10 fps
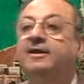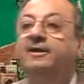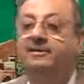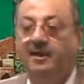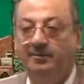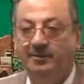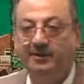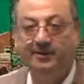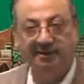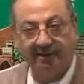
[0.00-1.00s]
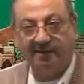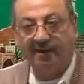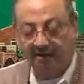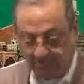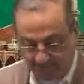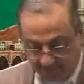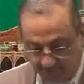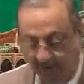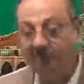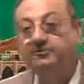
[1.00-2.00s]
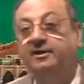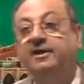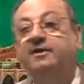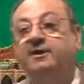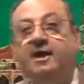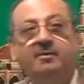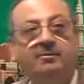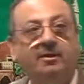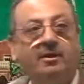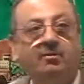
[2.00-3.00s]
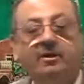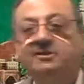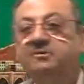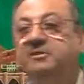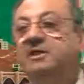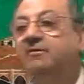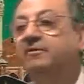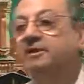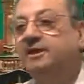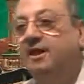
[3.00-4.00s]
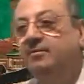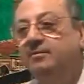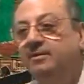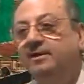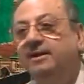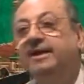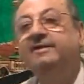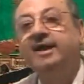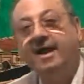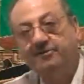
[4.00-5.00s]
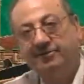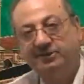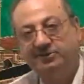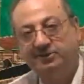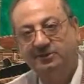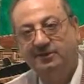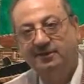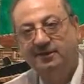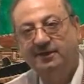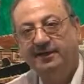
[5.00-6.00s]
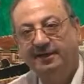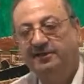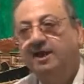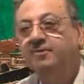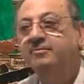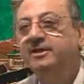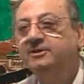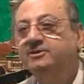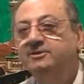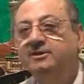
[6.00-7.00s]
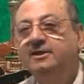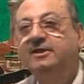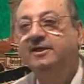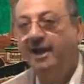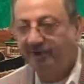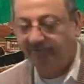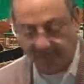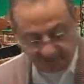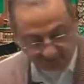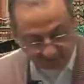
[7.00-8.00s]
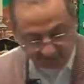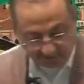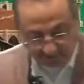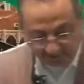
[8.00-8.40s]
khitabi, in the kaf of the khitab. What is the meaning of khitab? In the address. Khitab means address. Okay.